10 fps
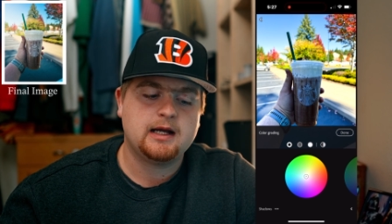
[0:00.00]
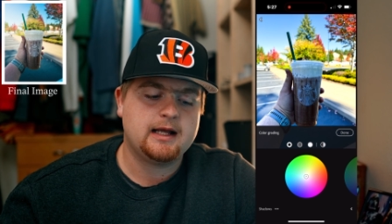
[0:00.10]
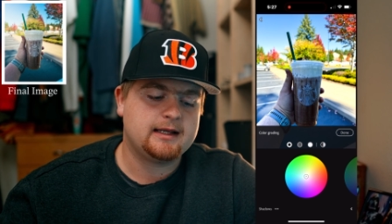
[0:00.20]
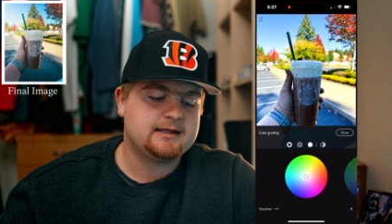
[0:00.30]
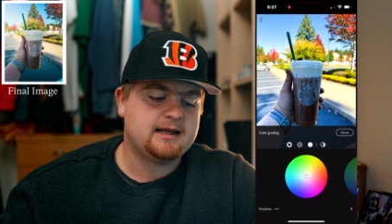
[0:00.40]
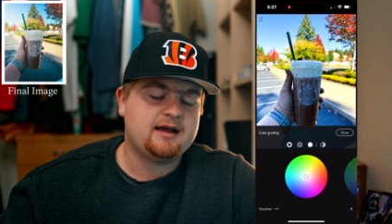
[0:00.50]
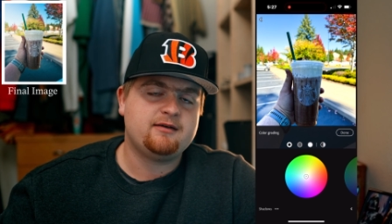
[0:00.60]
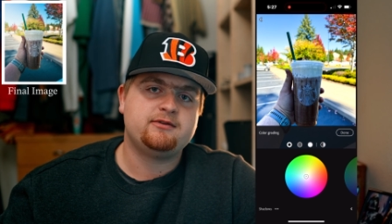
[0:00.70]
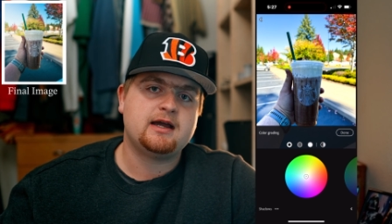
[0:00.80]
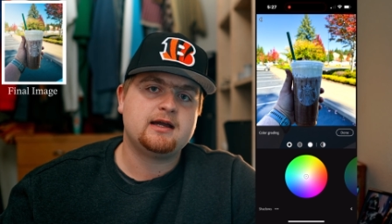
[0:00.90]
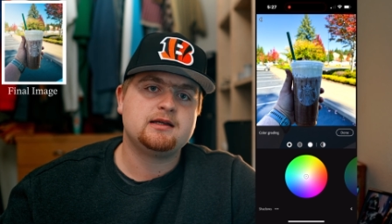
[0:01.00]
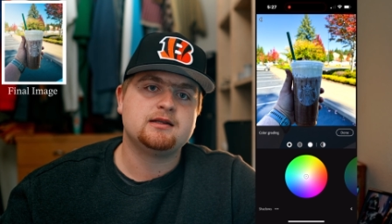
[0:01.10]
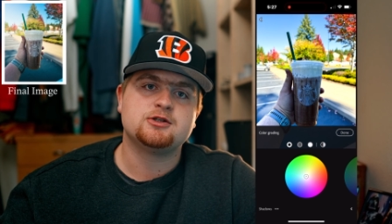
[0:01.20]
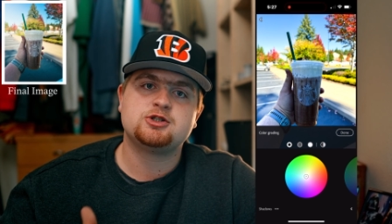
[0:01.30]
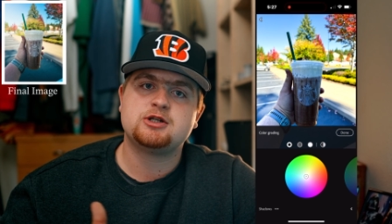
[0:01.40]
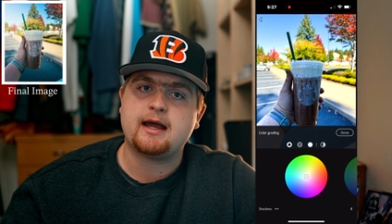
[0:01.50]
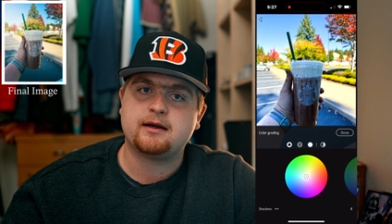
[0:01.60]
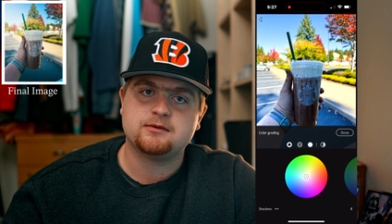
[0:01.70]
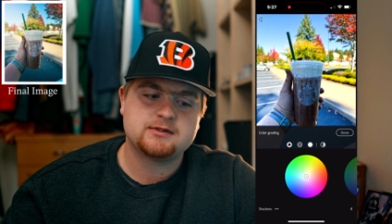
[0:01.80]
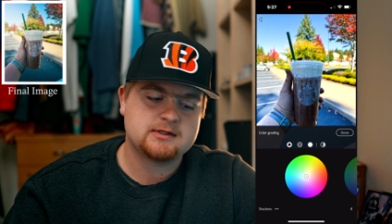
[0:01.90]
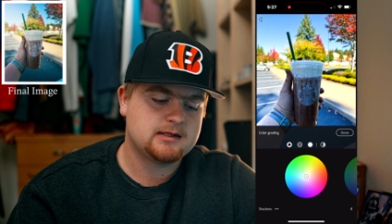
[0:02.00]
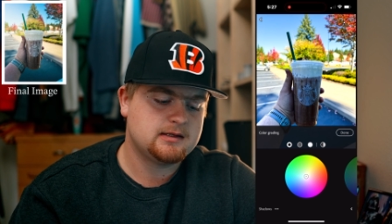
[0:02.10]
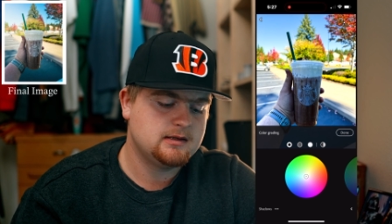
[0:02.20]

I like to have that in the shadows.